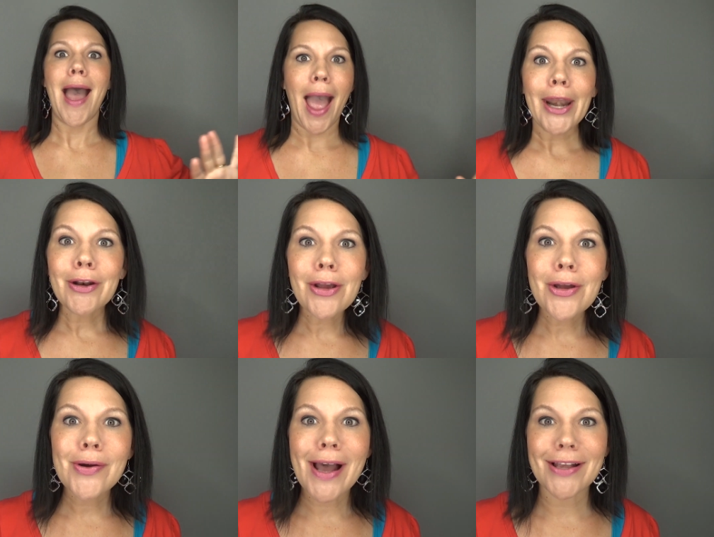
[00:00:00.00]
I don't know
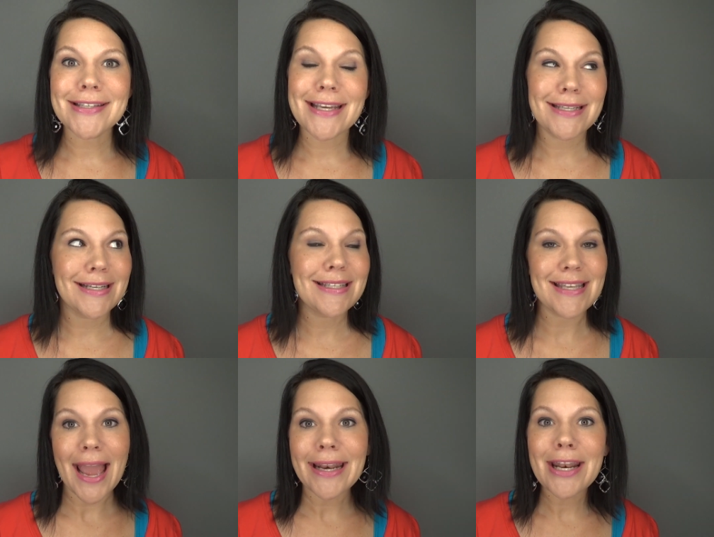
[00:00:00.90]
who else is
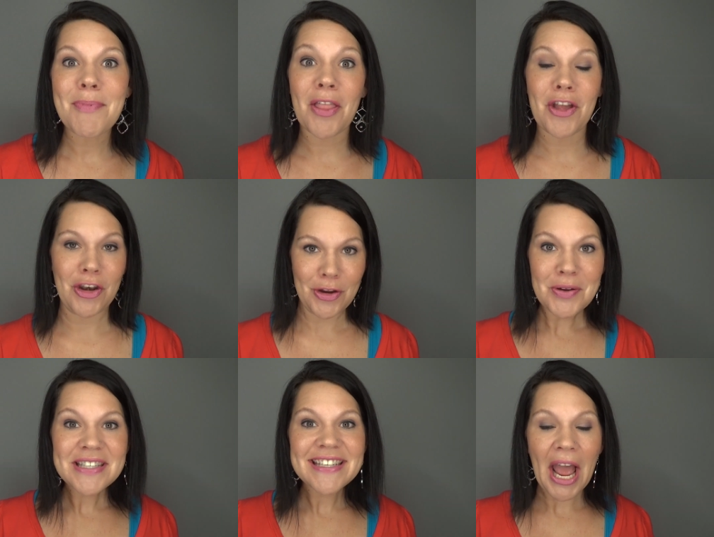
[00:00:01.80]
excited about the new
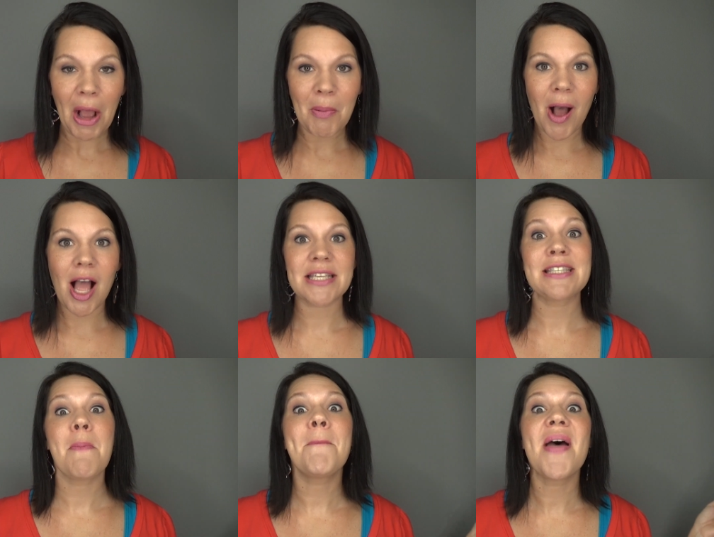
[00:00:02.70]

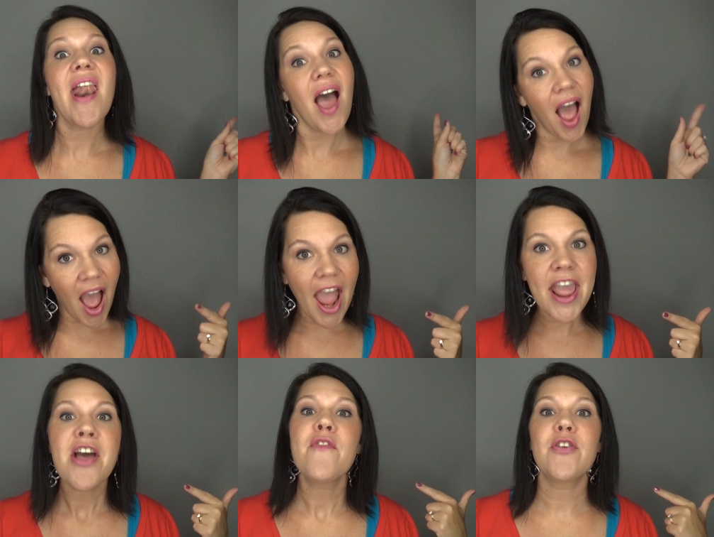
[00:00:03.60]
Stylebox, but
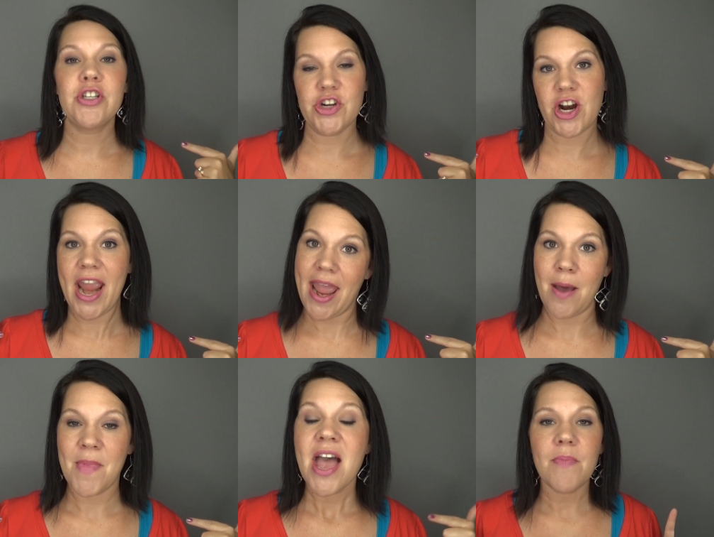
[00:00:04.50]
I for sure
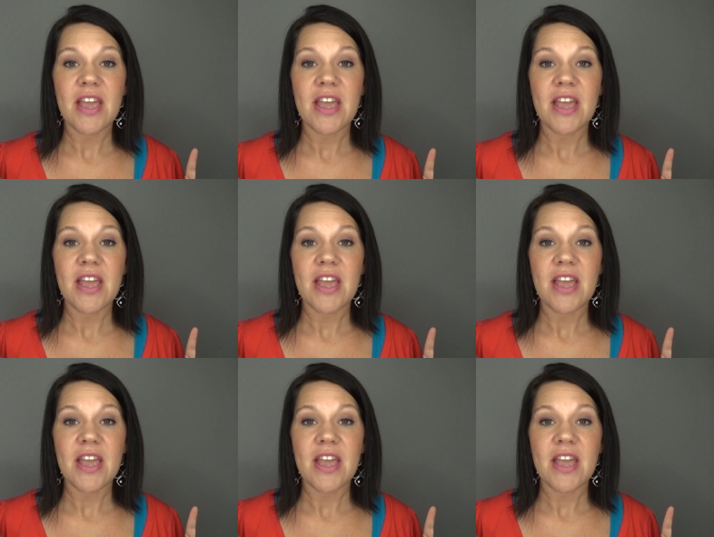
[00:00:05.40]
am.